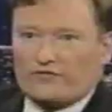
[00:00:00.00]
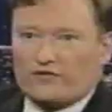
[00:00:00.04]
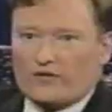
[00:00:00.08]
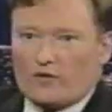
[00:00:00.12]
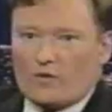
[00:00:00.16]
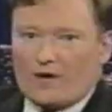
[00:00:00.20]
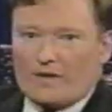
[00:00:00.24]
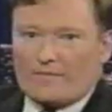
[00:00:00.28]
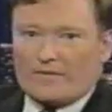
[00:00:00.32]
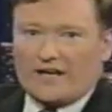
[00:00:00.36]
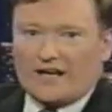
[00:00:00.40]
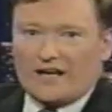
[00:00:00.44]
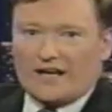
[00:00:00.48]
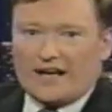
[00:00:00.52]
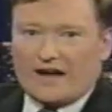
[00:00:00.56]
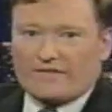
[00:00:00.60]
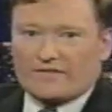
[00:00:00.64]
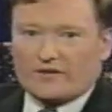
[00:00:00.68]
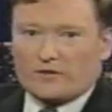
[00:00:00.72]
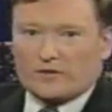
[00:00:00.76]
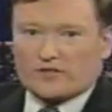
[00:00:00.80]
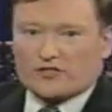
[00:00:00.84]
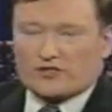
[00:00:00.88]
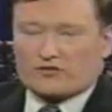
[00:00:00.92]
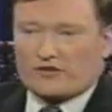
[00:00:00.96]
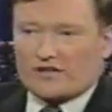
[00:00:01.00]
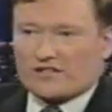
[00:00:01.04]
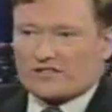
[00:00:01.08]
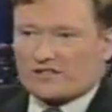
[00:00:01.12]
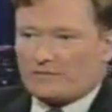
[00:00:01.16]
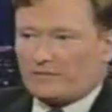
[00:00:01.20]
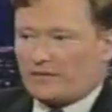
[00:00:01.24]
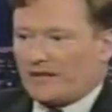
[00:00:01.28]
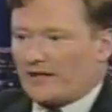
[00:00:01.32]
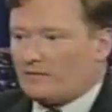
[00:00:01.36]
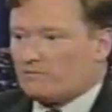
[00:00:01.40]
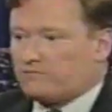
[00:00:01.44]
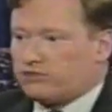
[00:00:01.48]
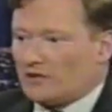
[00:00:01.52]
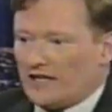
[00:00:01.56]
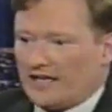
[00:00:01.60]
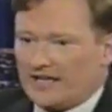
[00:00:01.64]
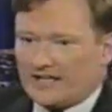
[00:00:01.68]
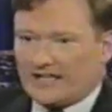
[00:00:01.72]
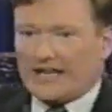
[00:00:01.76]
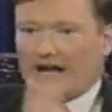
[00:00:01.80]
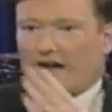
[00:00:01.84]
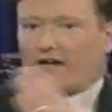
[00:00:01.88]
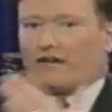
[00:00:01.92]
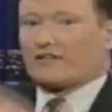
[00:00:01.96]
beautiful women, and everyone's dressed up like a
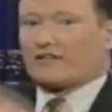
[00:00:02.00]
Blade